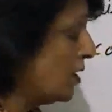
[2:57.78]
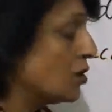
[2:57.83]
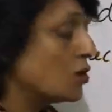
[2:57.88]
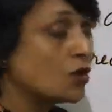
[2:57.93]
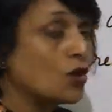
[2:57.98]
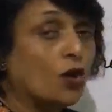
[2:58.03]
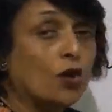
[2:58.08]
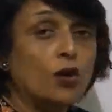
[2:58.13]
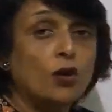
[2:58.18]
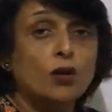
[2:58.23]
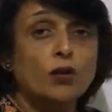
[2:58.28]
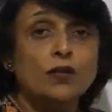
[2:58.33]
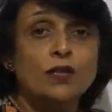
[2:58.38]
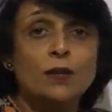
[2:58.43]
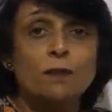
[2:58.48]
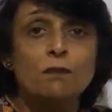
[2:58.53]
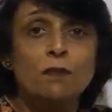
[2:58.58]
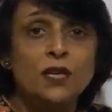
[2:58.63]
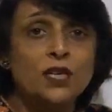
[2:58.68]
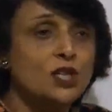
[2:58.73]
So
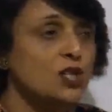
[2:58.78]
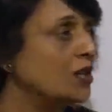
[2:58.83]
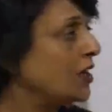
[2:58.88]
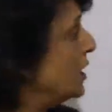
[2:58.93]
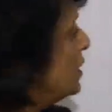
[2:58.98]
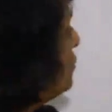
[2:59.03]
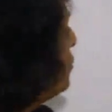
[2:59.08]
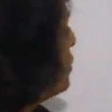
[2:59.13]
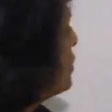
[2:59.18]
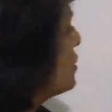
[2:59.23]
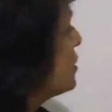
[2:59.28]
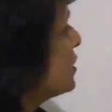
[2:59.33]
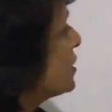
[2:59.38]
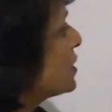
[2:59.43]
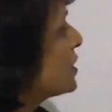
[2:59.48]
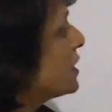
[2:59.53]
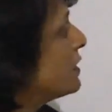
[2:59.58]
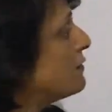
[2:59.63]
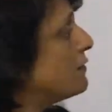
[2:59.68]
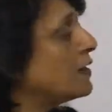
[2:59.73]
the machine was
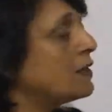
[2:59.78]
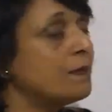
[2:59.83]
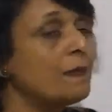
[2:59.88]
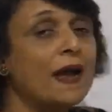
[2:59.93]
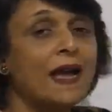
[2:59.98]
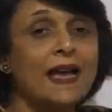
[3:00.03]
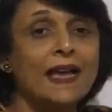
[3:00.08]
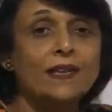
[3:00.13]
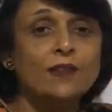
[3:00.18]
discovered by